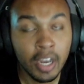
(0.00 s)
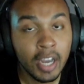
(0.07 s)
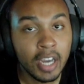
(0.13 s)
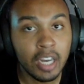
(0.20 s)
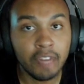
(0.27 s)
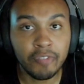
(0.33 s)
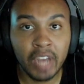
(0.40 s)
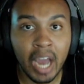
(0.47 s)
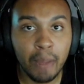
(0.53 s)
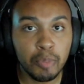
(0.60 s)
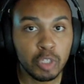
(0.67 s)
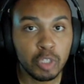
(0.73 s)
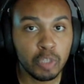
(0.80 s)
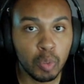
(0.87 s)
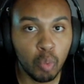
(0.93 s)
And if you happen
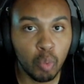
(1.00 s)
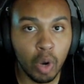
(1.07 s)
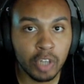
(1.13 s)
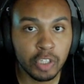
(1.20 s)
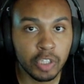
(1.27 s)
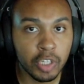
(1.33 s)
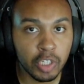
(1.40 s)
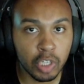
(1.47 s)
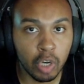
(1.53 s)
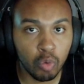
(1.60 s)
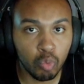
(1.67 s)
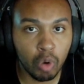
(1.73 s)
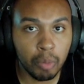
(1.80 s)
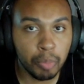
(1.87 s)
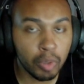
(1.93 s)
to be watching this on
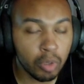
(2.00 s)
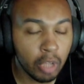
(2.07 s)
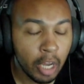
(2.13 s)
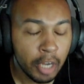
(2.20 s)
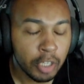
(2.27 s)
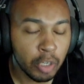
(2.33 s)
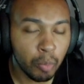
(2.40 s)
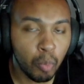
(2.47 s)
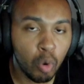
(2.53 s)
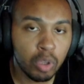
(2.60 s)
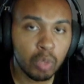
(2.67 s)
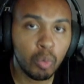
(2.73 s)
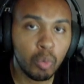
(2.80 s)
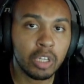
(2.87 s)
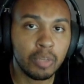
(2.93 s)
Rumble, you're more
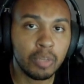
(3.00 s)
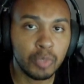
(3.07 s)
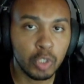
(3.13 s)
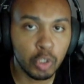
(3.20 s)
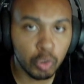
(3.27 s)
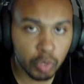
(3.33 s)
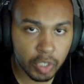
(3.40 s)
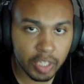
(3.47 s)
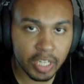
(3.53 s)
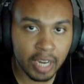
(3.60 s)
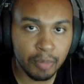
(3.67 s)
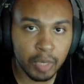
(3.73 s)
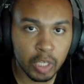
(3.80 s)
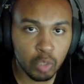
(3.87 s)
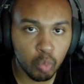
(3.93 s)
than welcome to do the same
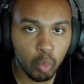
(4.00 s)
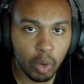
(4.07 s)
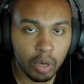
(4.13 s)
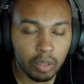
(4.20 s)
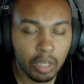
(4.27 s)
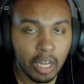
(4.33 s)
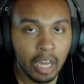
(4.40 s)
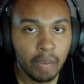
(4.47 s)
as well.